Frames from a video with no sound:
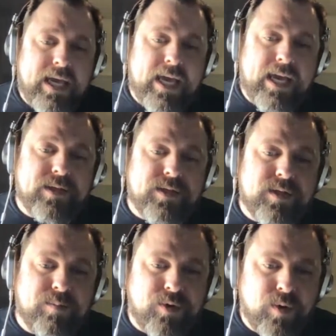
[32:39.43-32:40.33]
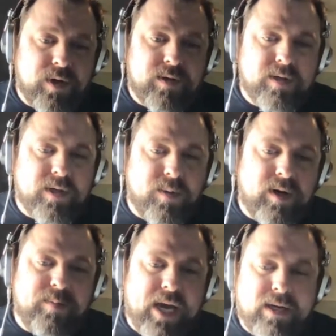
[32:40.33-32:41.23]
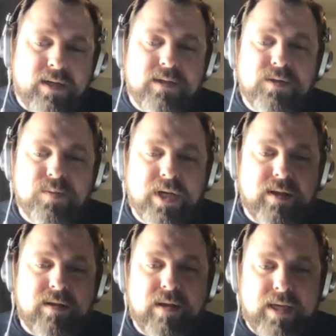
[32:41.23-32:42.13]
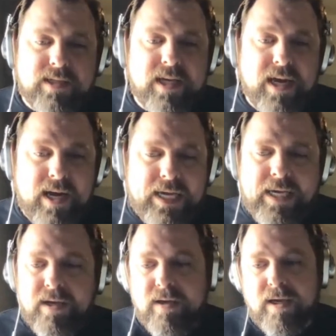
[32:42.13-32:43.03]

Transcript: and support the query patterns with S A I,